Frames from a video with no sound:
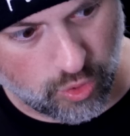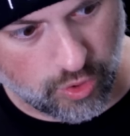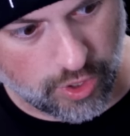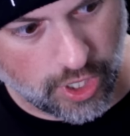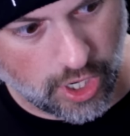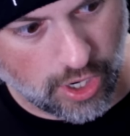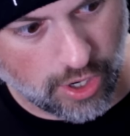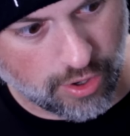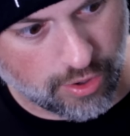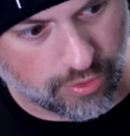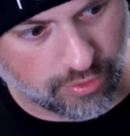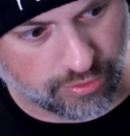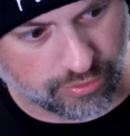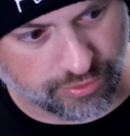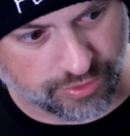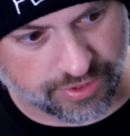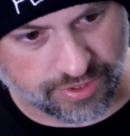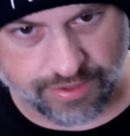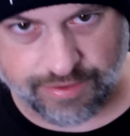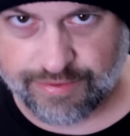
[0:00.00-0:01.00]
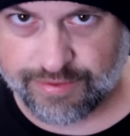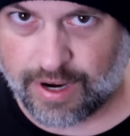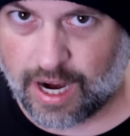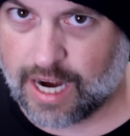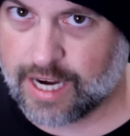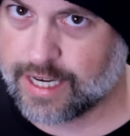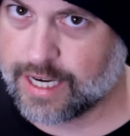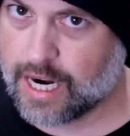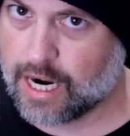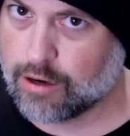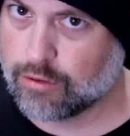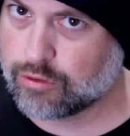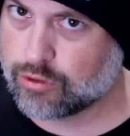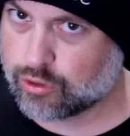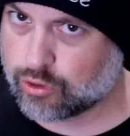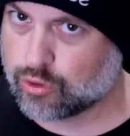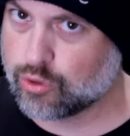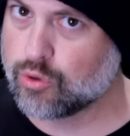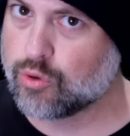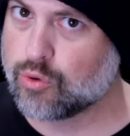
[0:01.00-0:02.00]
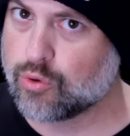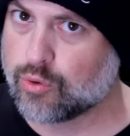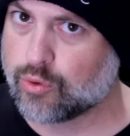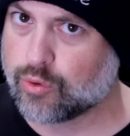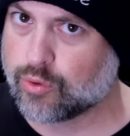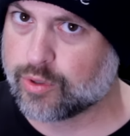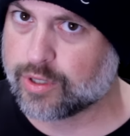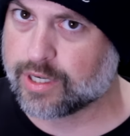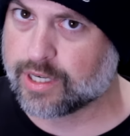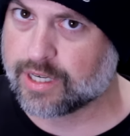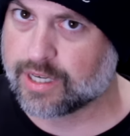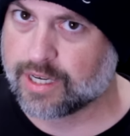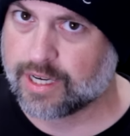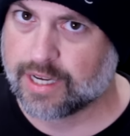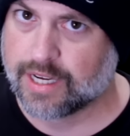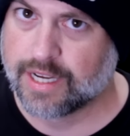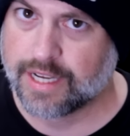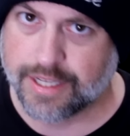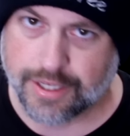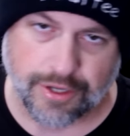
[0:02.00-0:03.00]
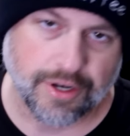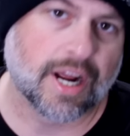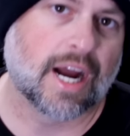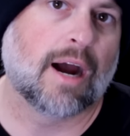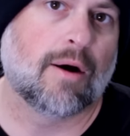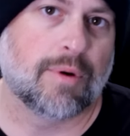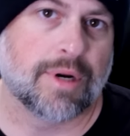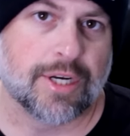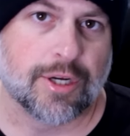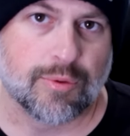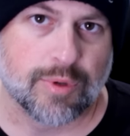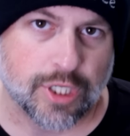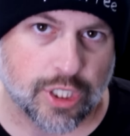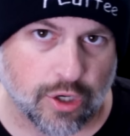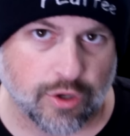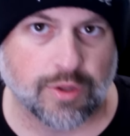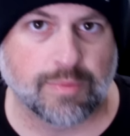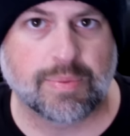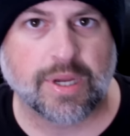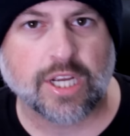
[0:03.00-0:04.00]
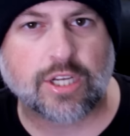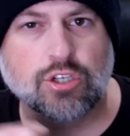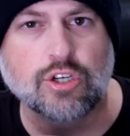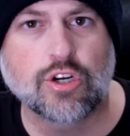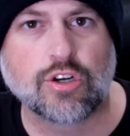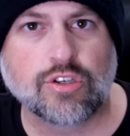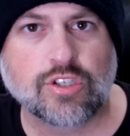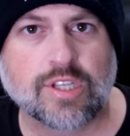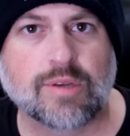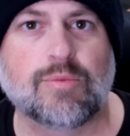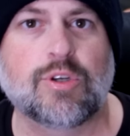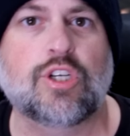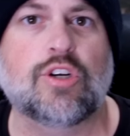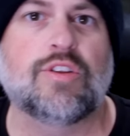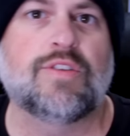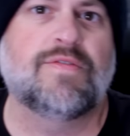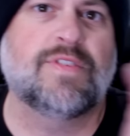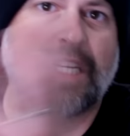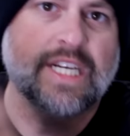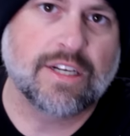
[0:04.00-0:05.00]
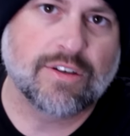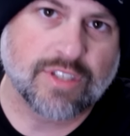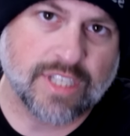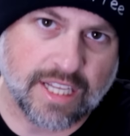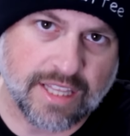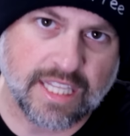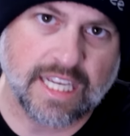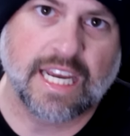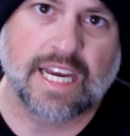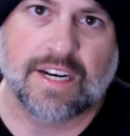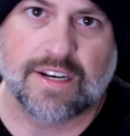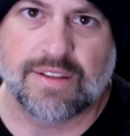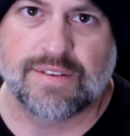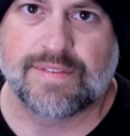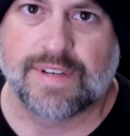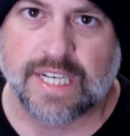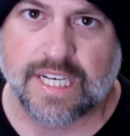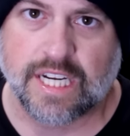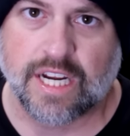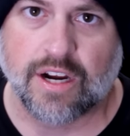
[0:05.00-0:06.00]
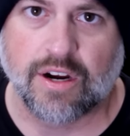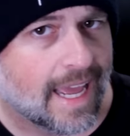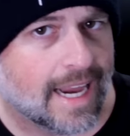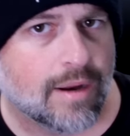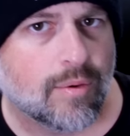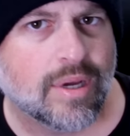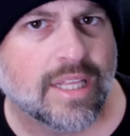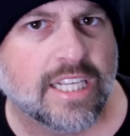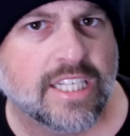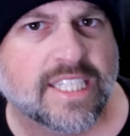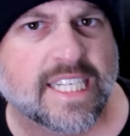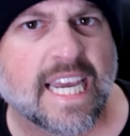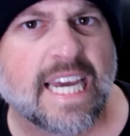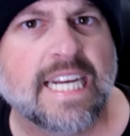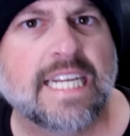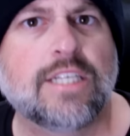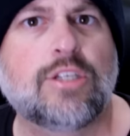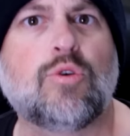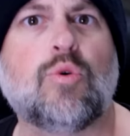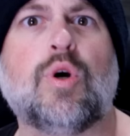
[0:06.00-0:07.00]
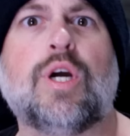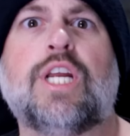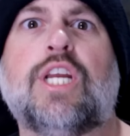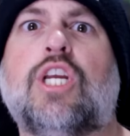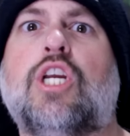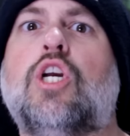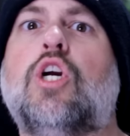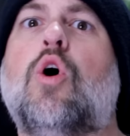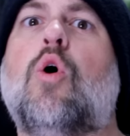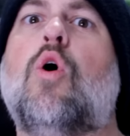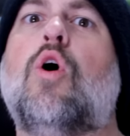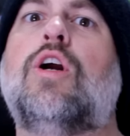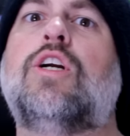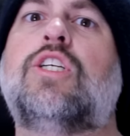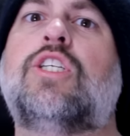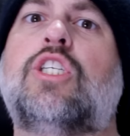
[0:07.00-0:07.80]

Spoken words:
Who knows? Find out soon. You know how we do. We show the pictures, then we show the videos at the end of the video. Anyway, let's get into it. You're